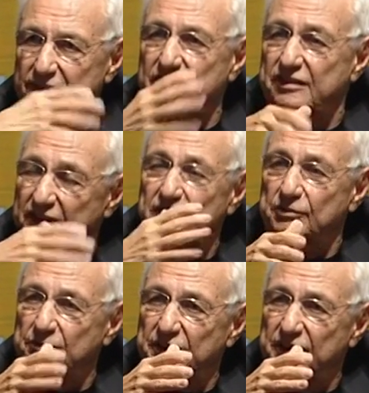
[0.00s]
to
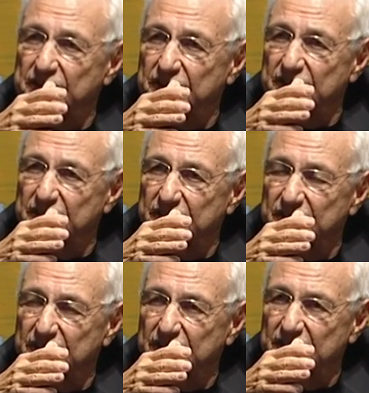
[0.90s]
deal with
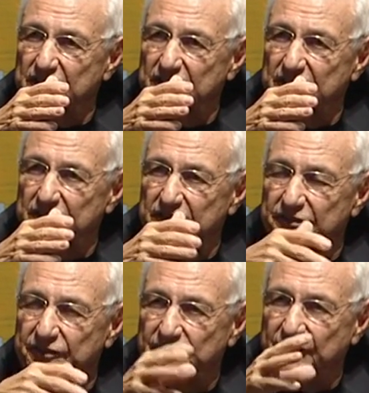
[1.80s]
the
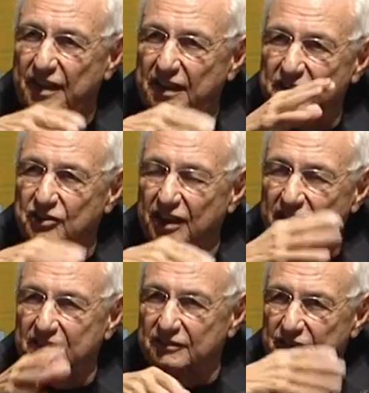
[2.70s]
fine
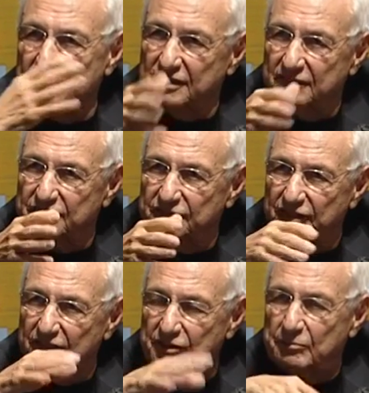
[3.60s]
grain of, a, of,
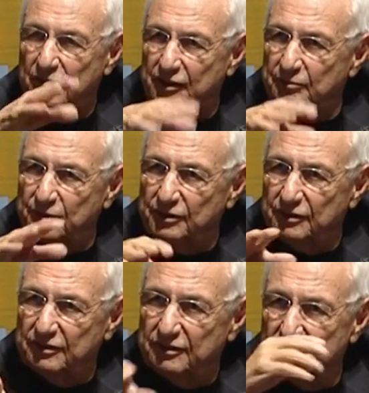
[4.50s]
of the
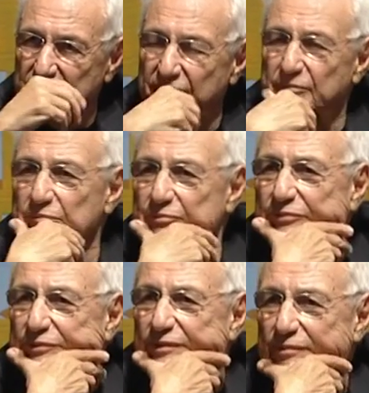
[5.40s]
multiple
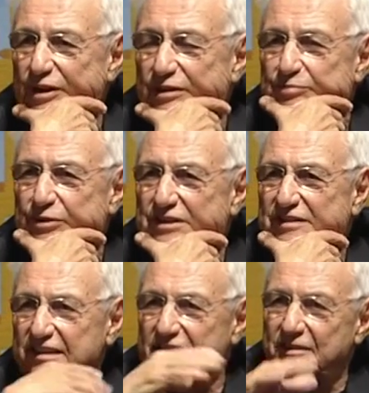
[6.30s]

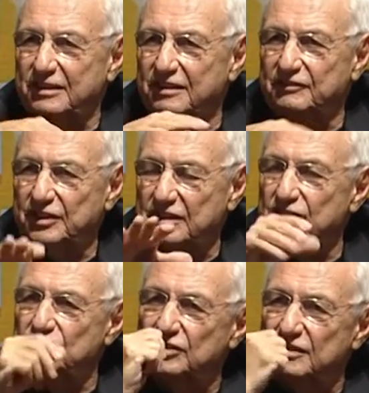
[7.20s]
multiplicity of the
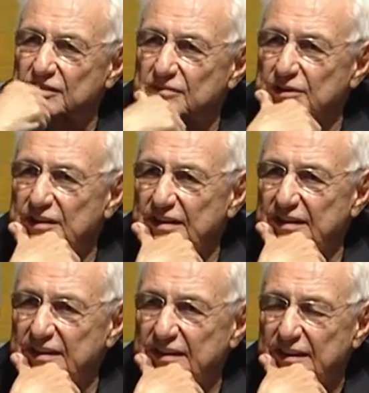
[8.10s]
uses within it.